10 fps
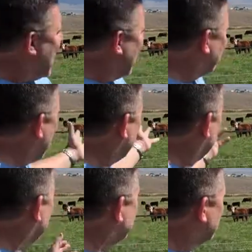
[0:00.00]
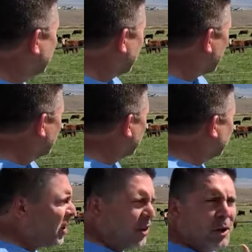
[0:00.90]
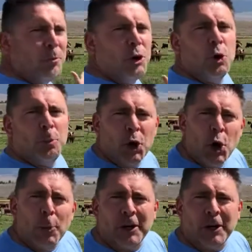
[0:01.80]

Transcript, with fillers: I thought, you know, I'd do it here with the Moo Poo